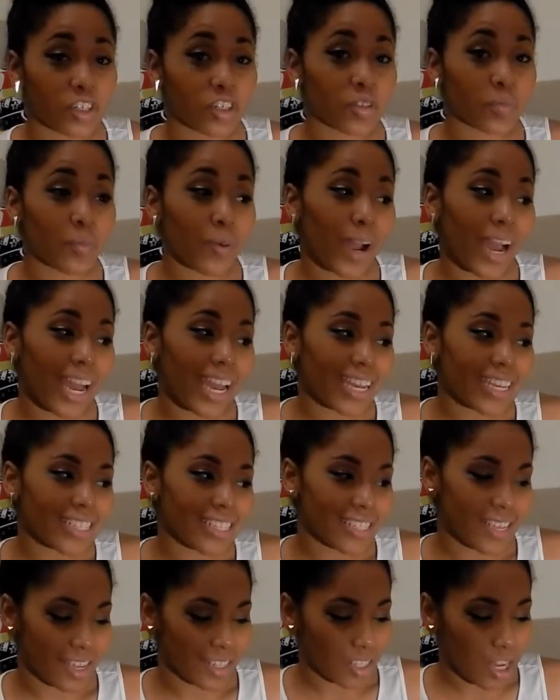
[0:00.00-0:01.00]
Fisher
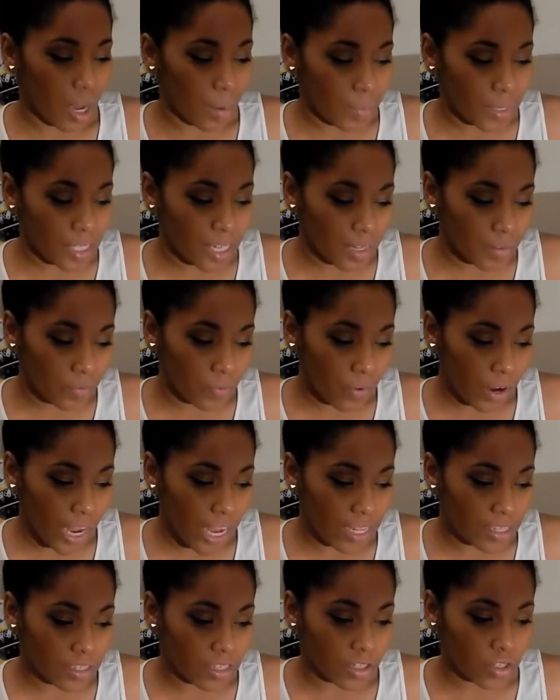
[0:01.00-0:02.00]
Price Thomas &
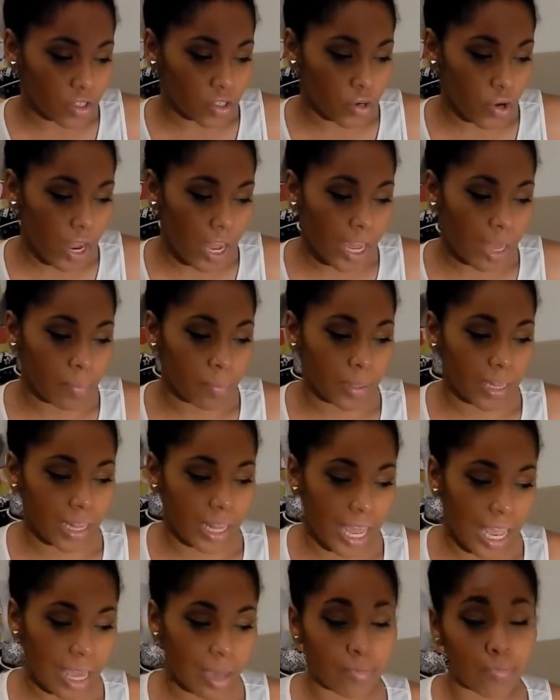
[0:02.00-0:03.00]
Friends Tray
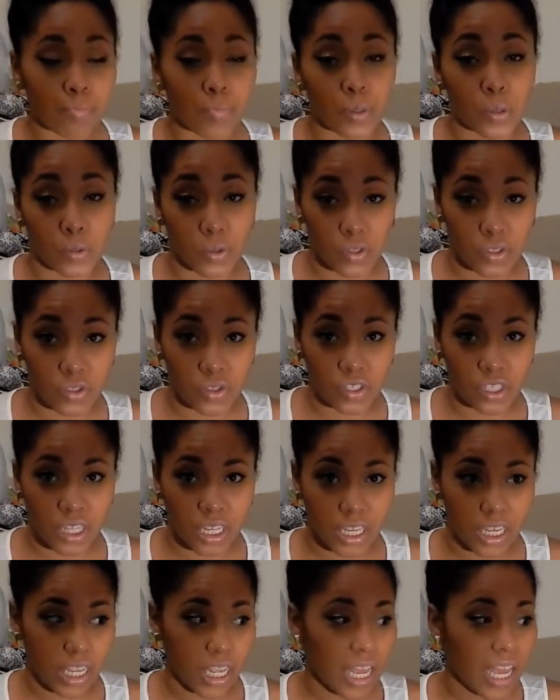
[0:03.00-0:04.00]
Clay Booster
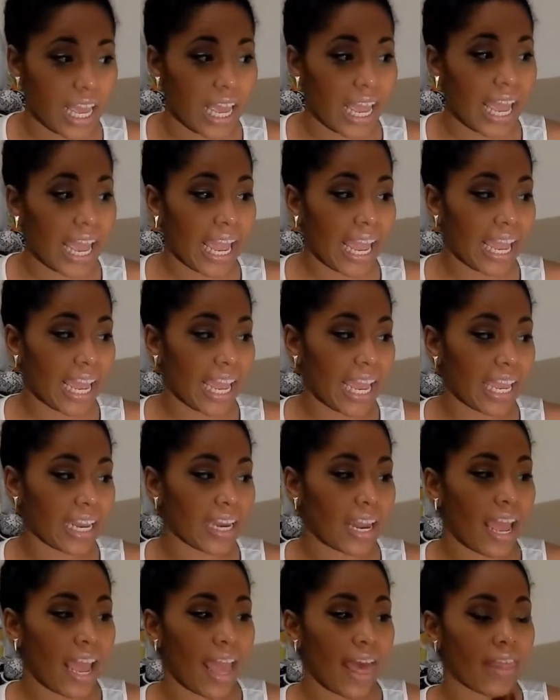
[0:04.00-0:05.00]
Seat.
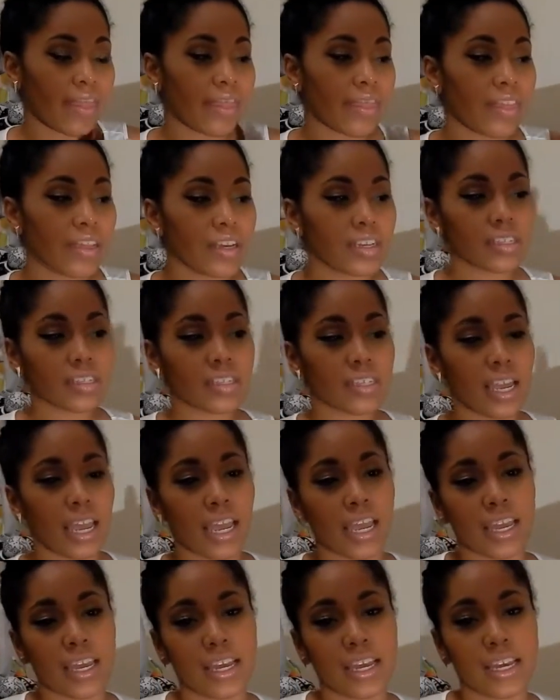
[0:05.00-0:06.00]
And this
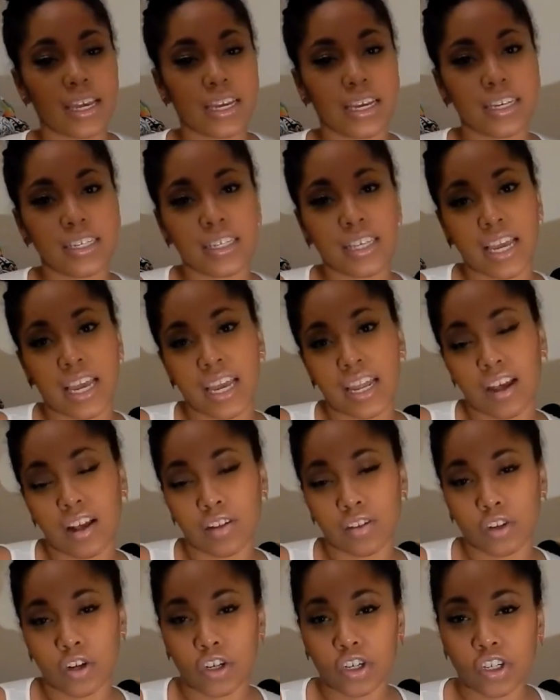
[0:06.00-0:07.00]
is an
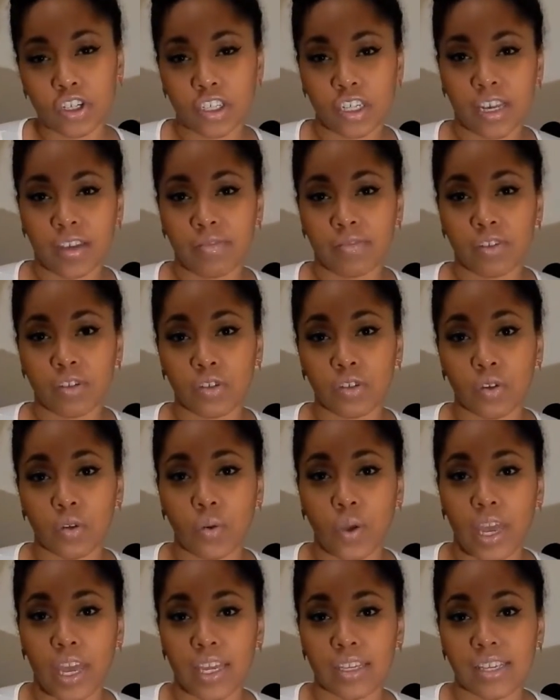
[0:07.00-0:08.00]
alternative to
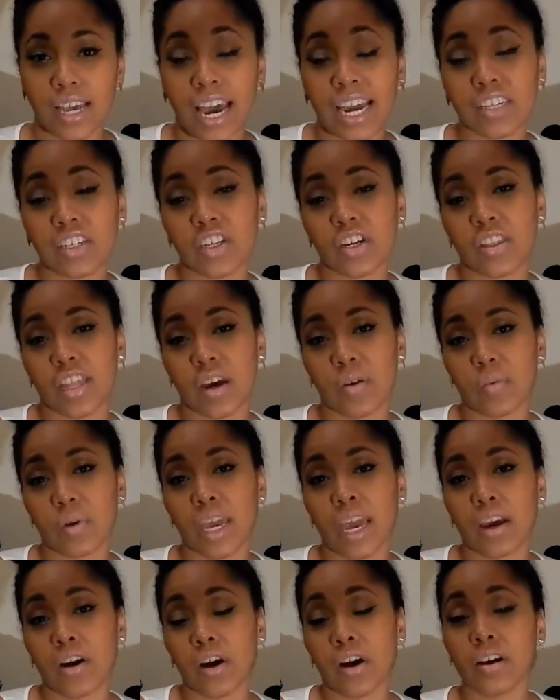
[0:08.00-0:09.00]
his high chair that
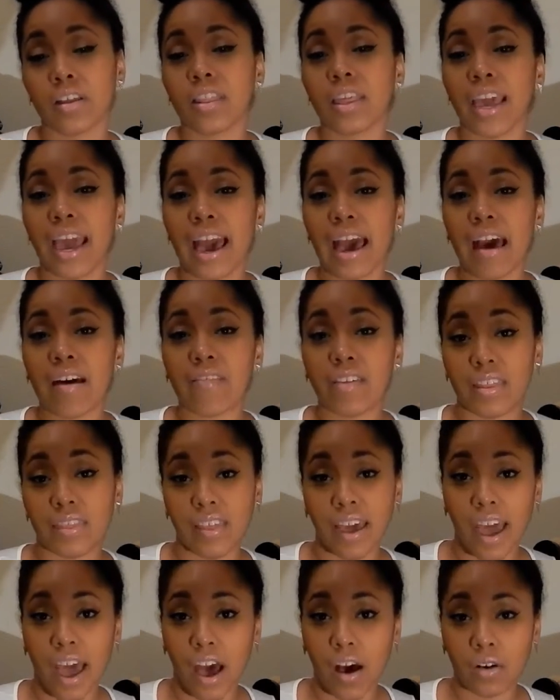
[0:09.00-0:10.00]
we currently have in
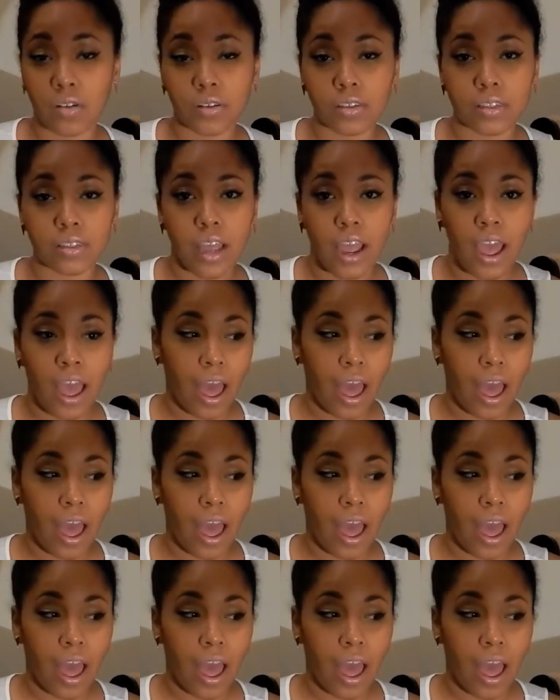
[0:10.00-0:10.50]
the house.